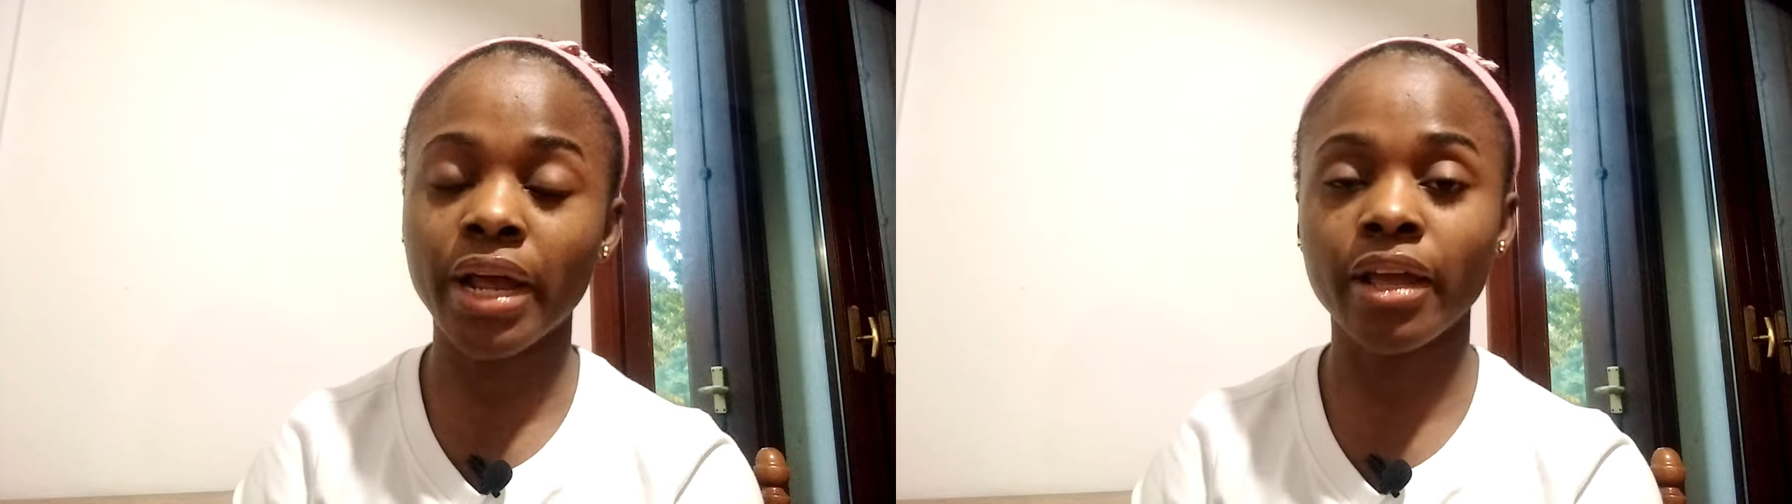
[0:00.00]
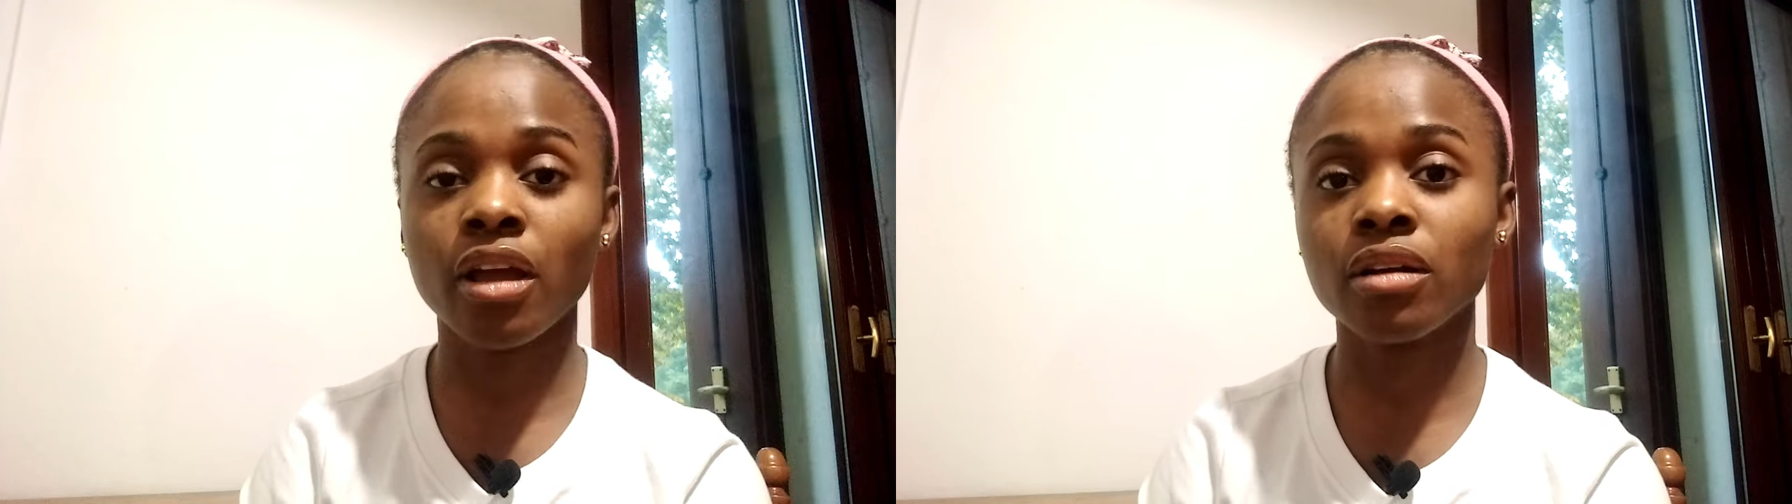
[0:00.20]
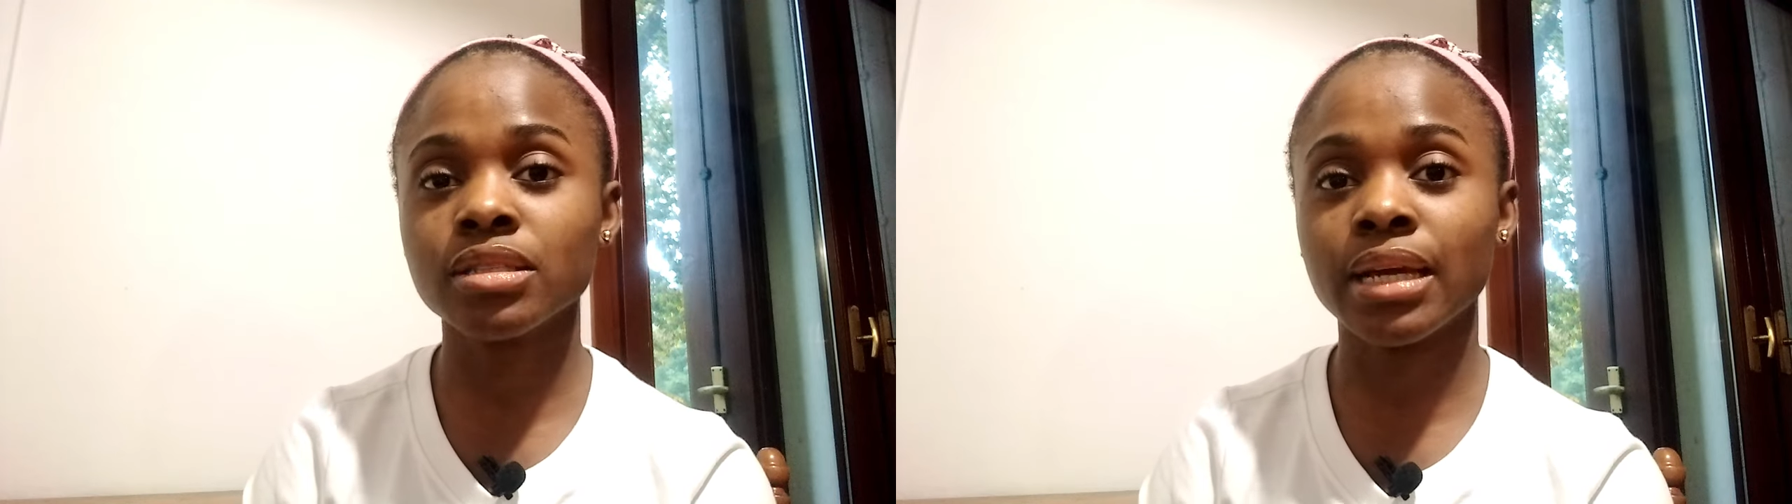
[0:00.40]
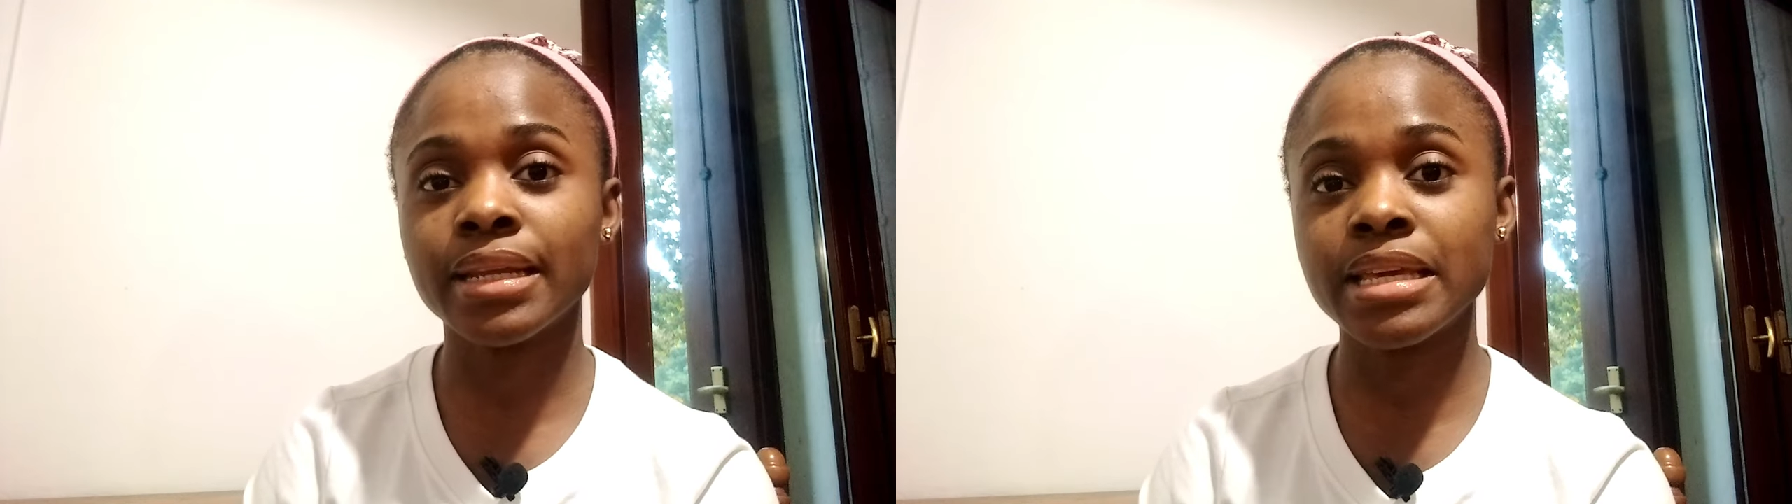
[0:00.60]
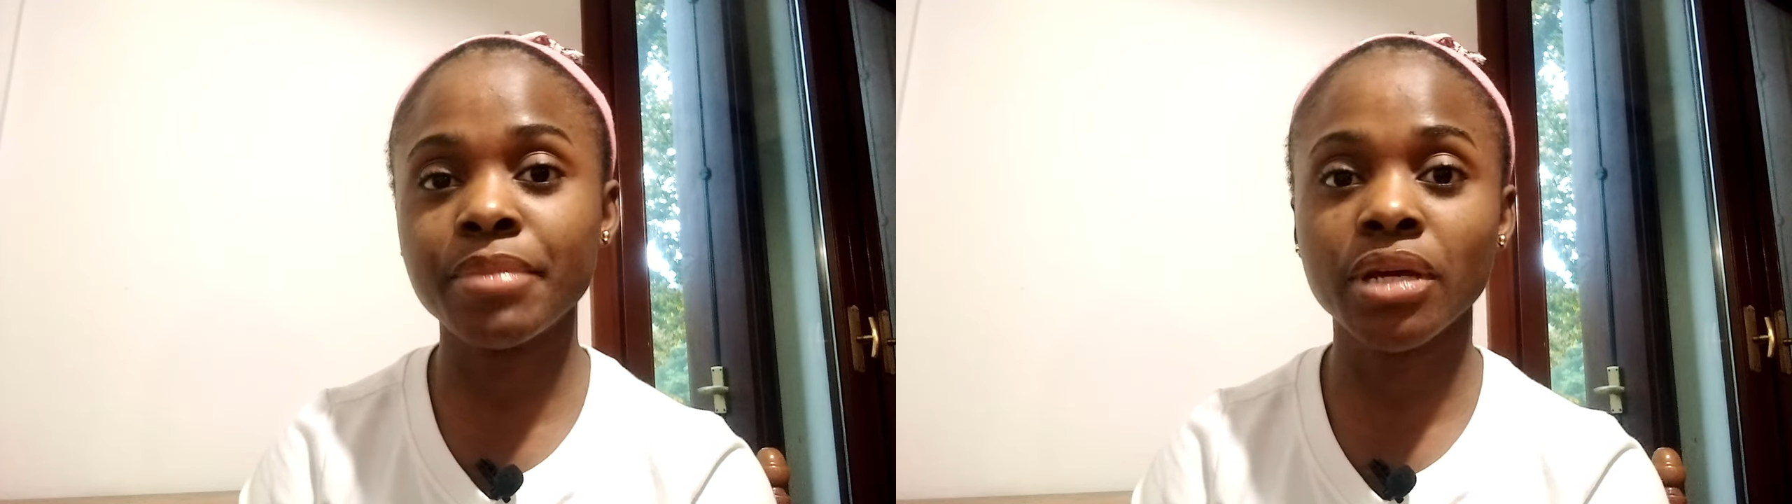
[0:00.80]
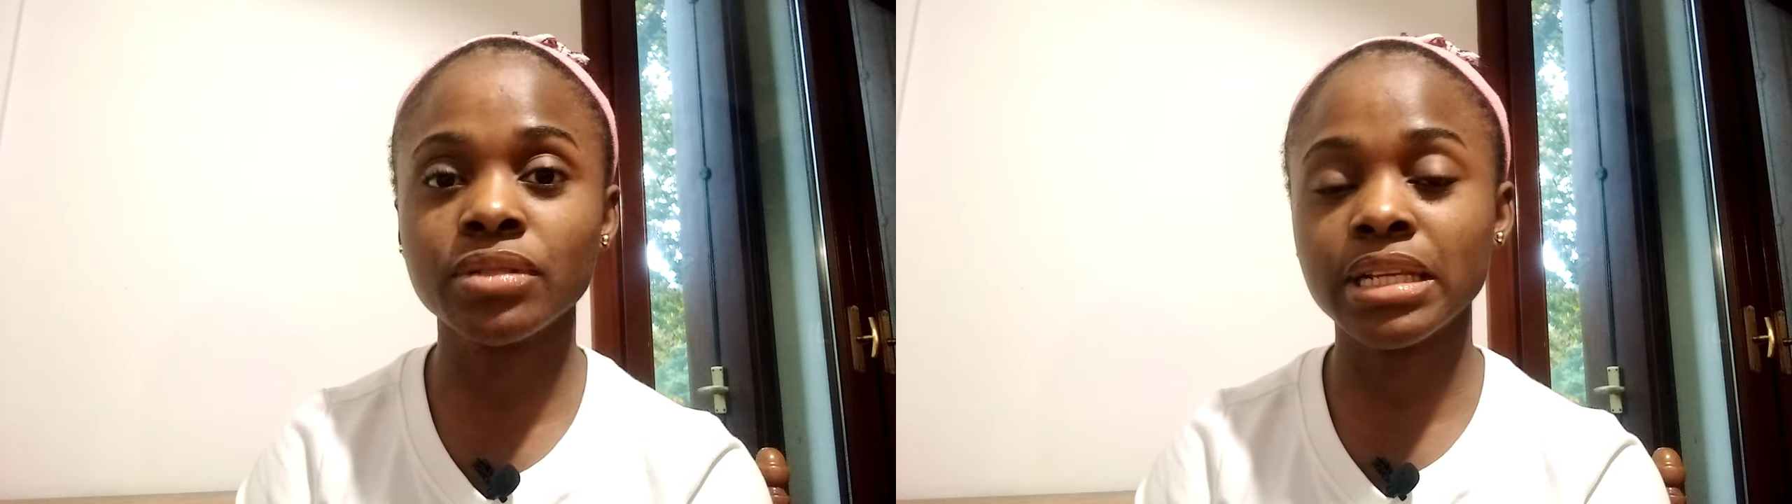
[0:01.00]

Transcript: I got an email